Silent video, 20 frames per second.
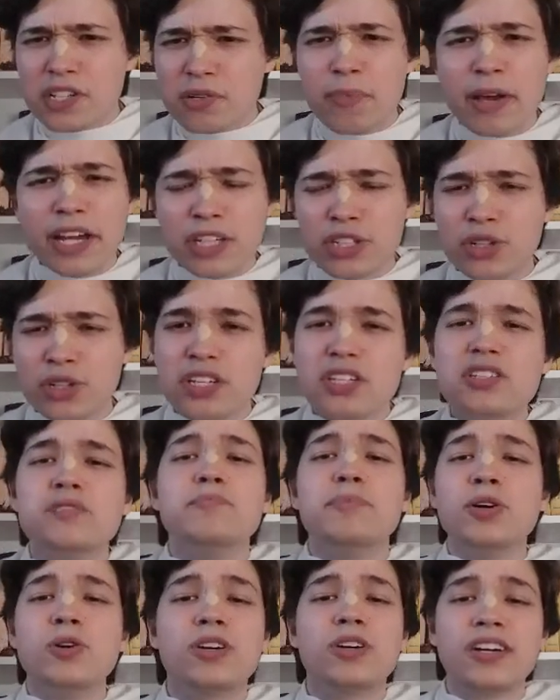to make sure this
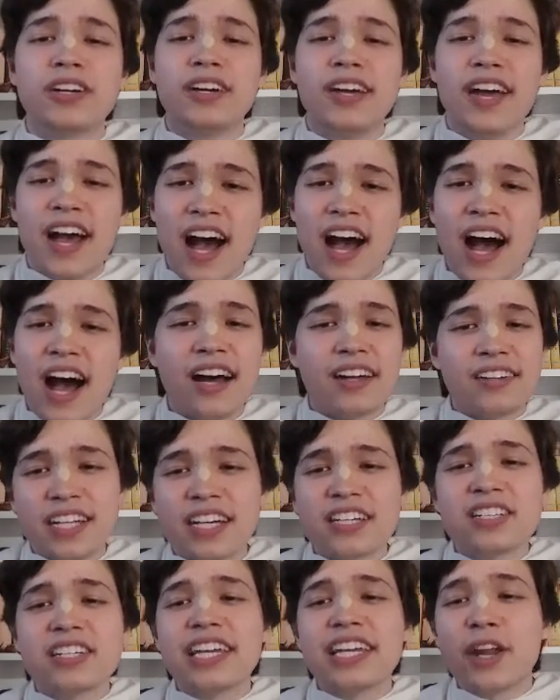milk
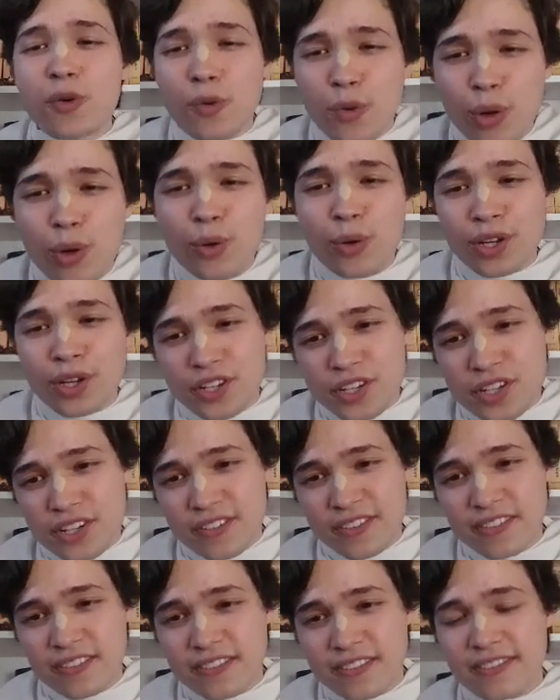doesn't get ruined.
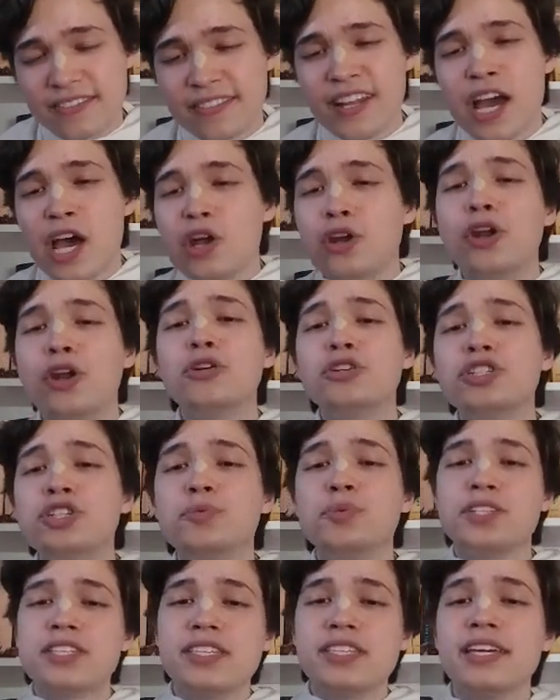No, she
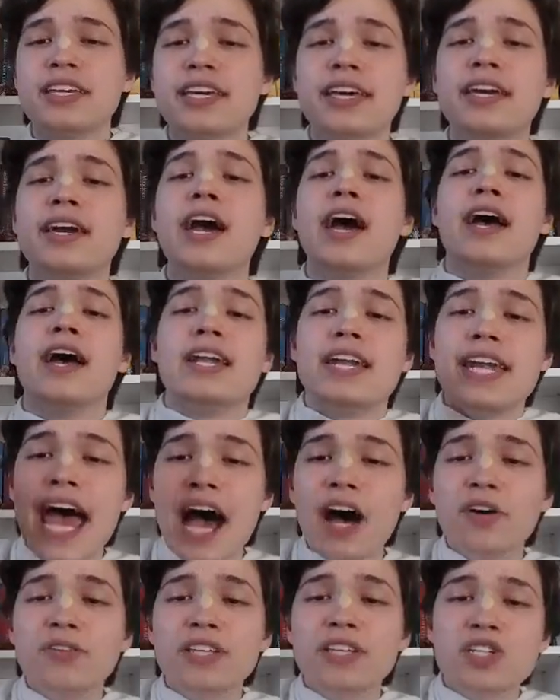was thinking,
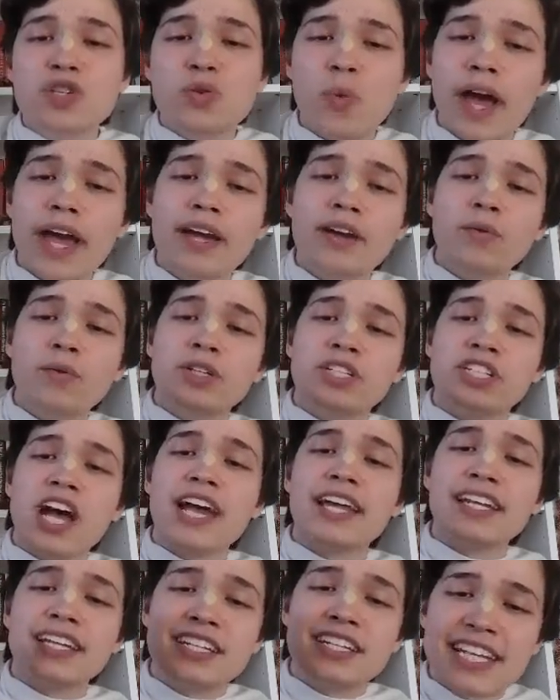now this way, which I
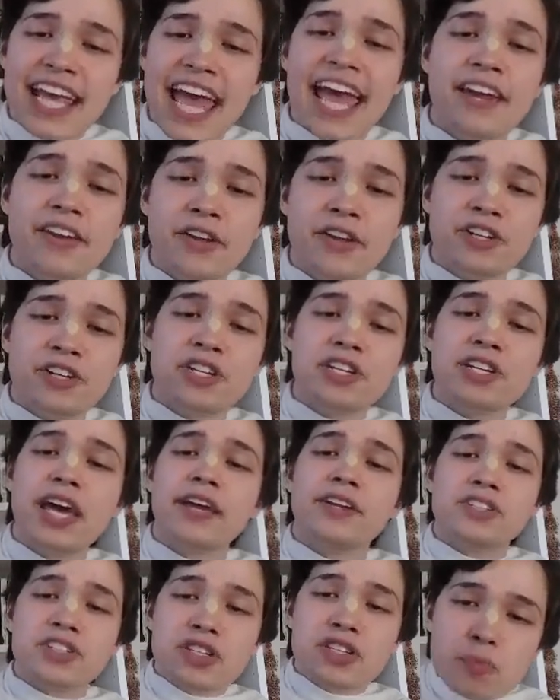had intended
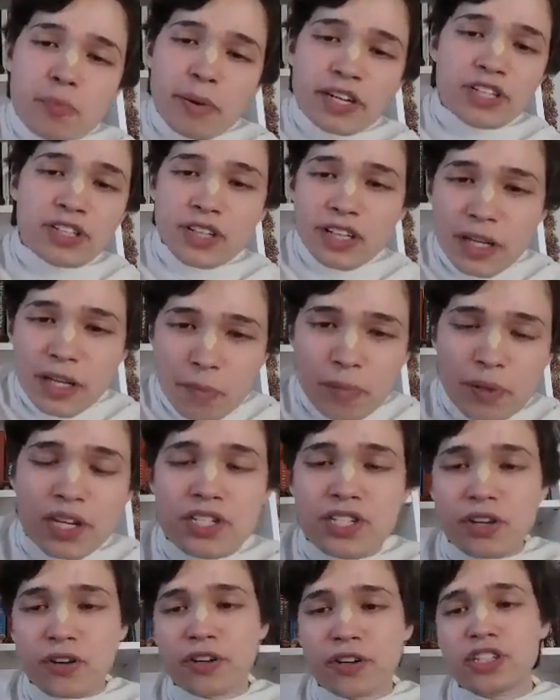today to specially
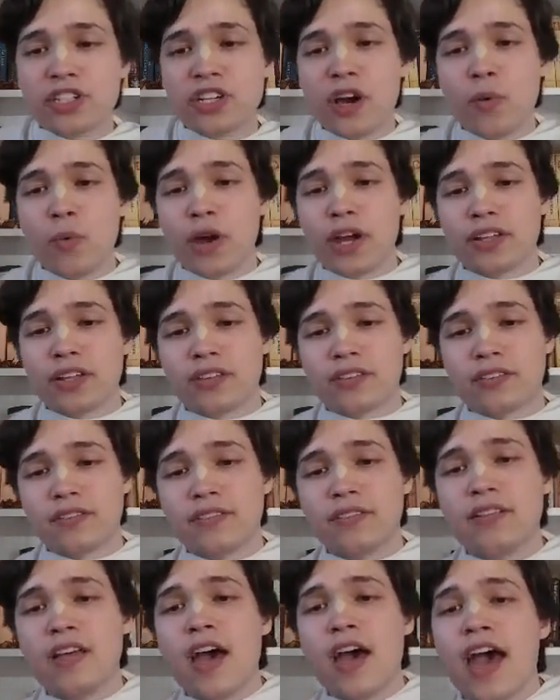please Krishna with,
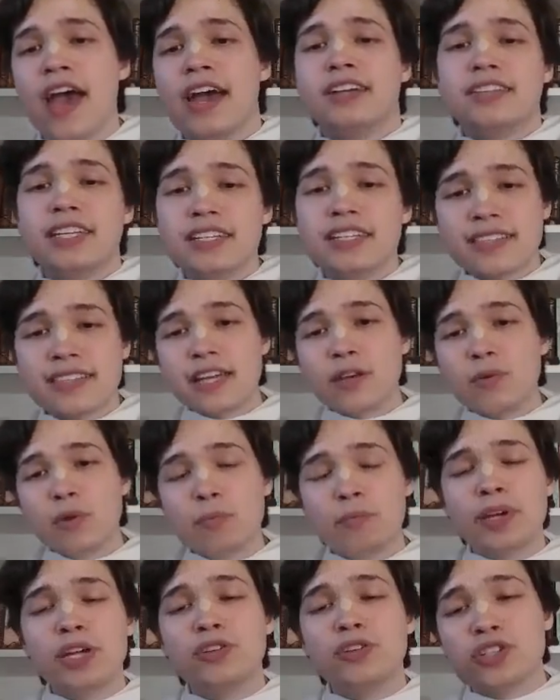this thing will
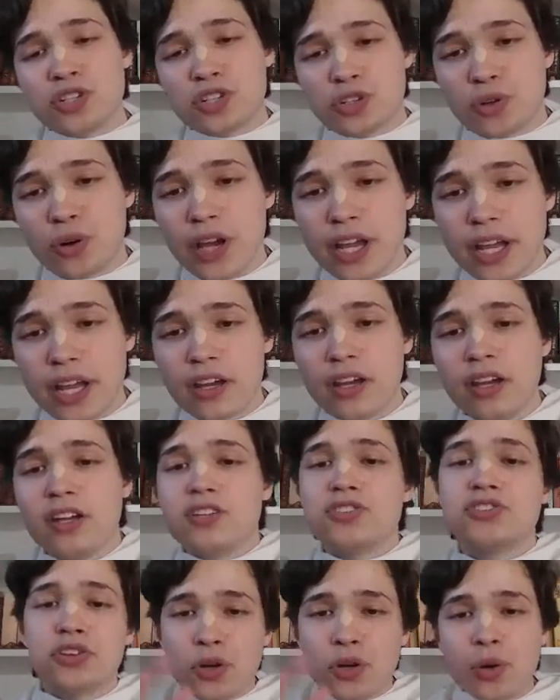be destroyed.
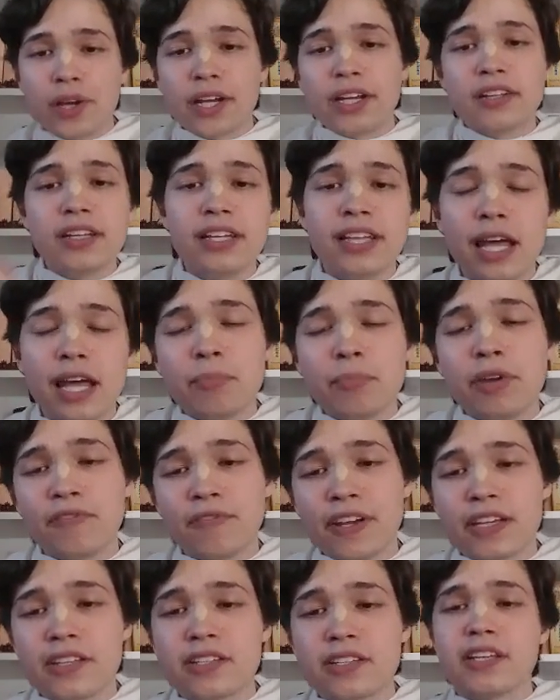So quickly, let me
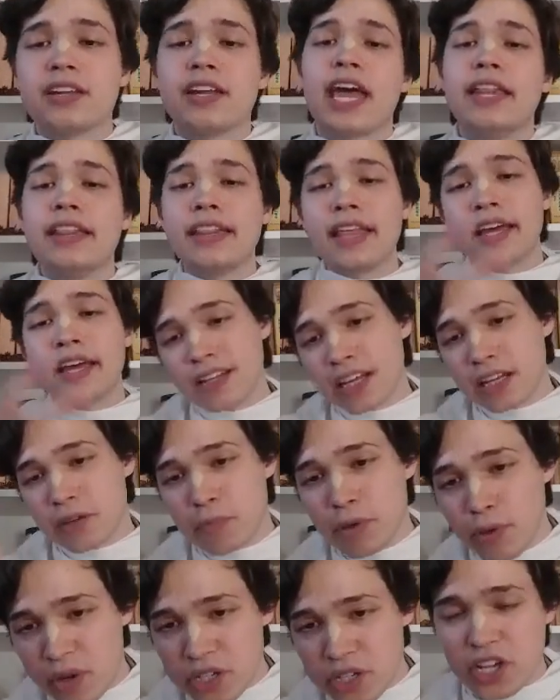fix it, and then let
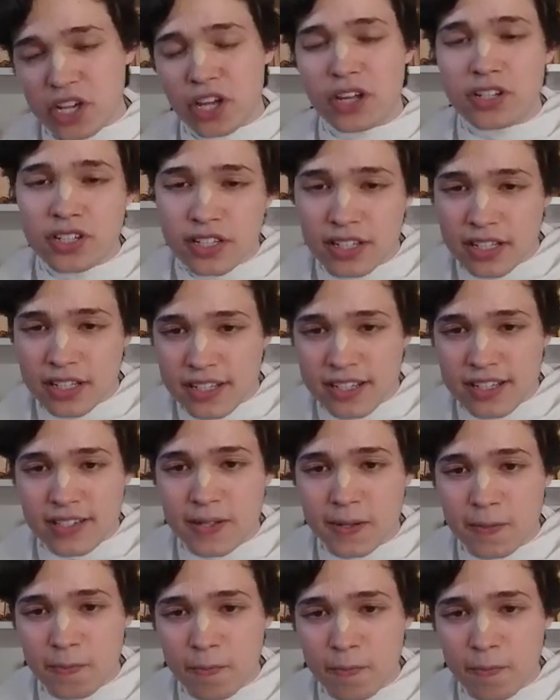me return to this.